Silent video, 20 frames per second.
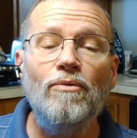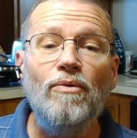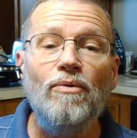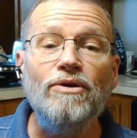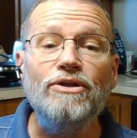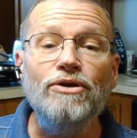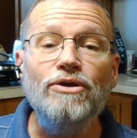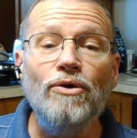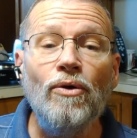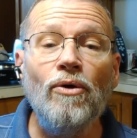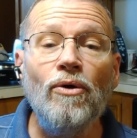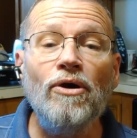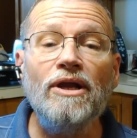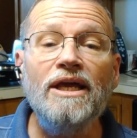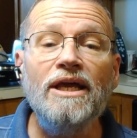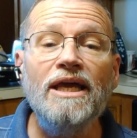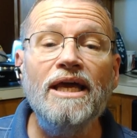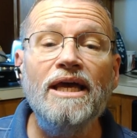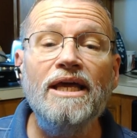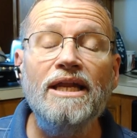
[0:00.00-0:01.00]
When your
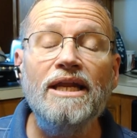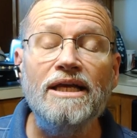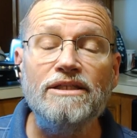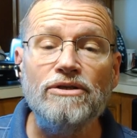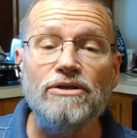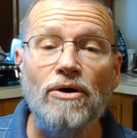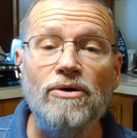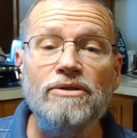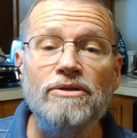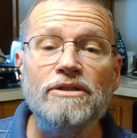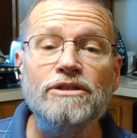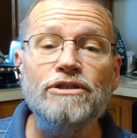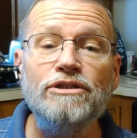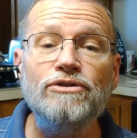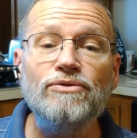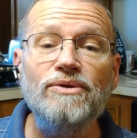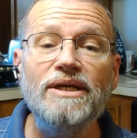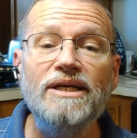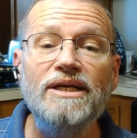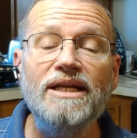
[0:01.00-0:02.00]
kid is on the
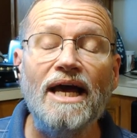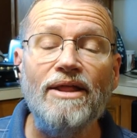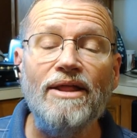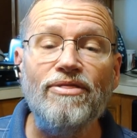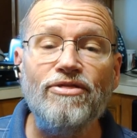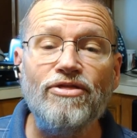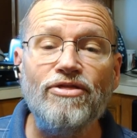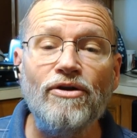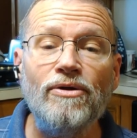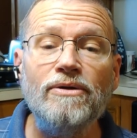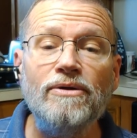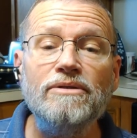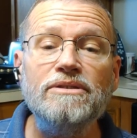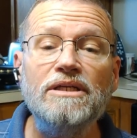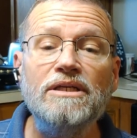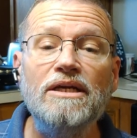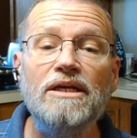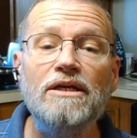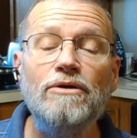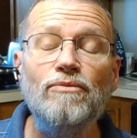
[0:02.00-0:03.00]
street at
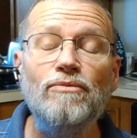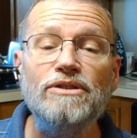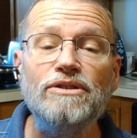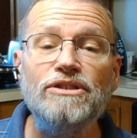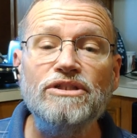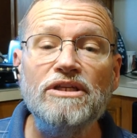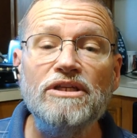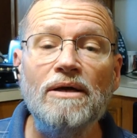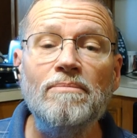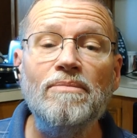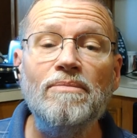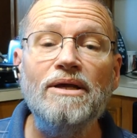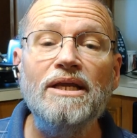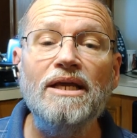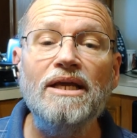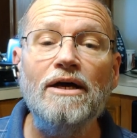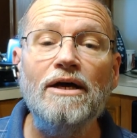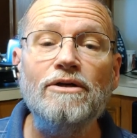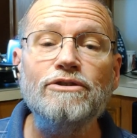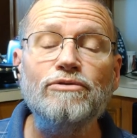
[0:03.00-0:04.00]
13 with
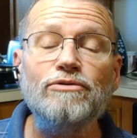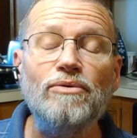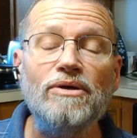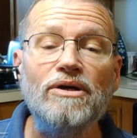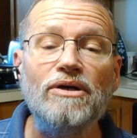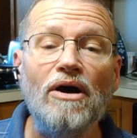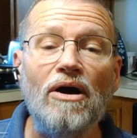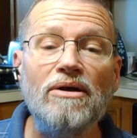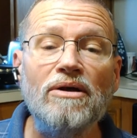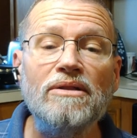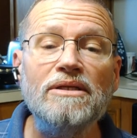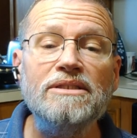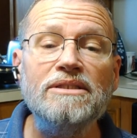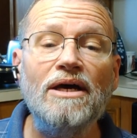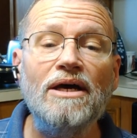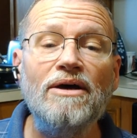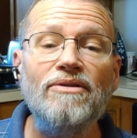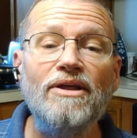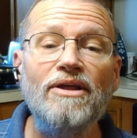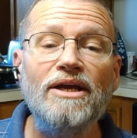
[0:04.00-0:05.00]
somebody else, regardless
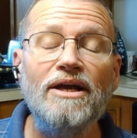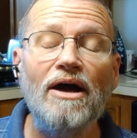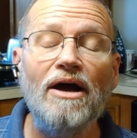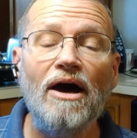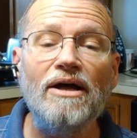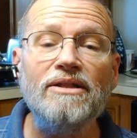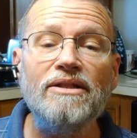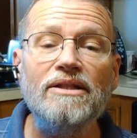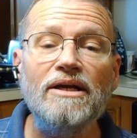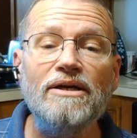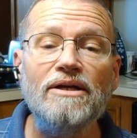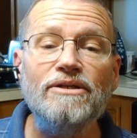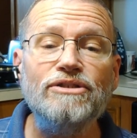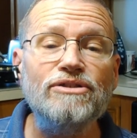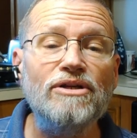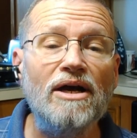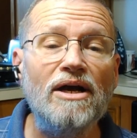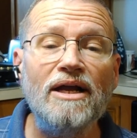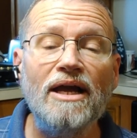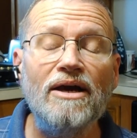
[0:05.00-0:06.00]
how they got there,
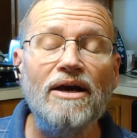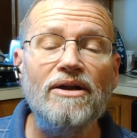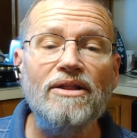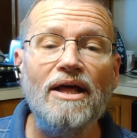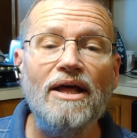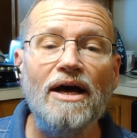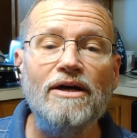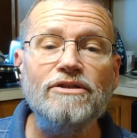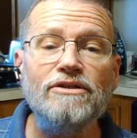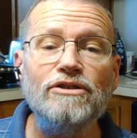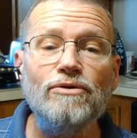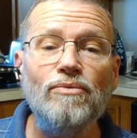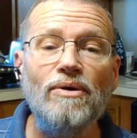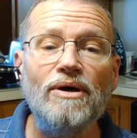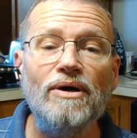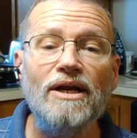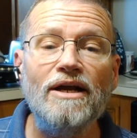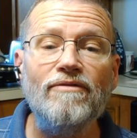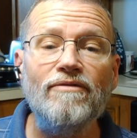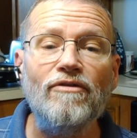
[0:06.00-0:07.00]
snuck out of the house or
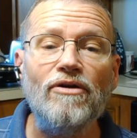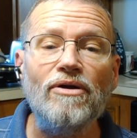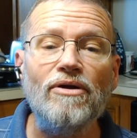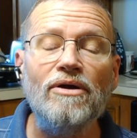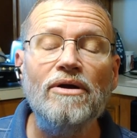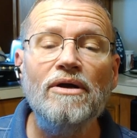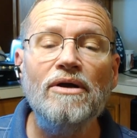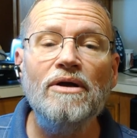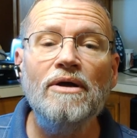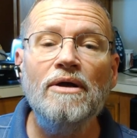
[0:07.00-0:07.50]
whatever,